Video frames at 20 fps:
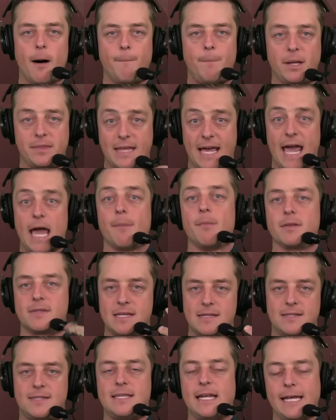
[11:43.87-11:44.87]
But the
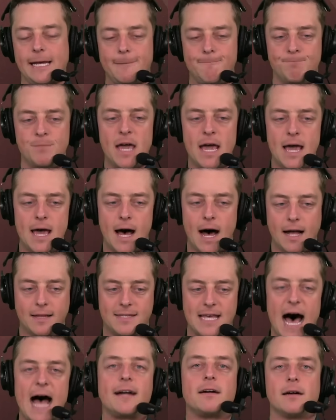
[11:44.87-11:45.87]
Hamilton City uh,
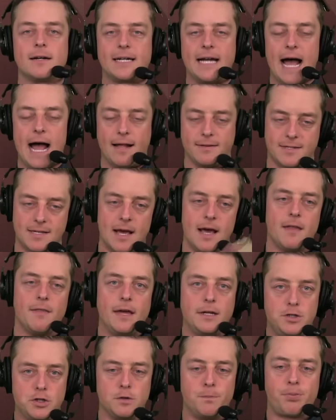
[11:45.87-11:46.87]
Tiger Cats,
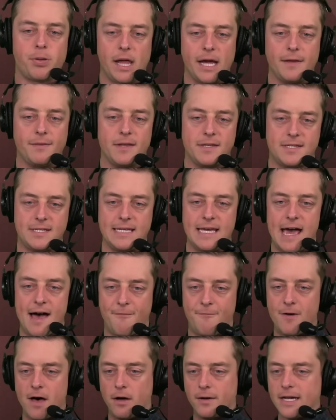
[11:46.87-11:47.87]
they do play in the C
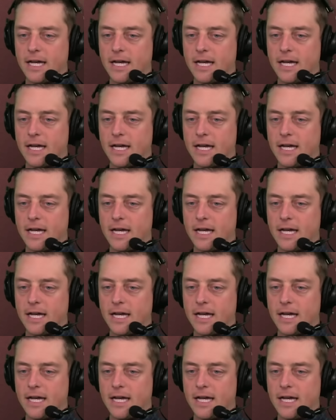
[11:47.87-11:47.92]
F L.